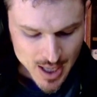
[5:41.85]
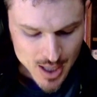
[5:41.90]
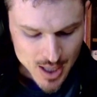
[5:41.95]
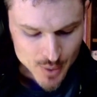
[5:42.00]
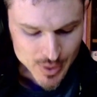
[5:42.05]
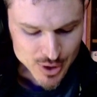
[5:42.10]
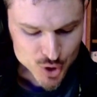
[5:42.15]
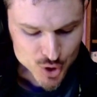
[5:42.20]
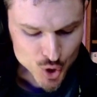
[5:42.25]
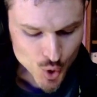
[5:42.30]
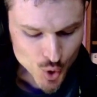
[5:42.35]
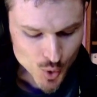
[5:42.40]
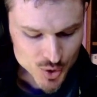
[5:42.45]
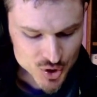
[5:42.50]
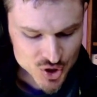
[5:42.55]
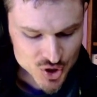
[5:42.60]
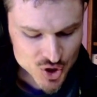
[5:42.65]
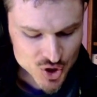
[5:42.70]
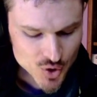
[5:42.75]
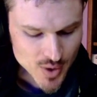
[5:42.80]
We got George
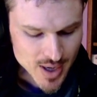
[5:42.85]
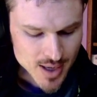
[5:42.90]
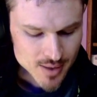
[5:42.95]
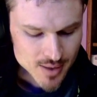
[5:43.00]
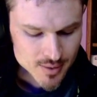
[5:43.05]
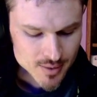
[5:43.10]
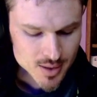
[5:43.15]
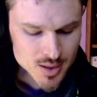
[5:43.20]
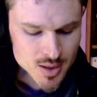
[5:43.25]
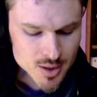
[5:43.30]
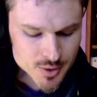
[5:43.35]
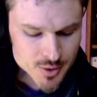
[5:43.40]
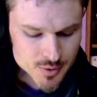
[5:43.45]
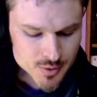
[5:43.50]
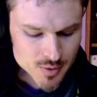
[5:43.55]
Strait, the country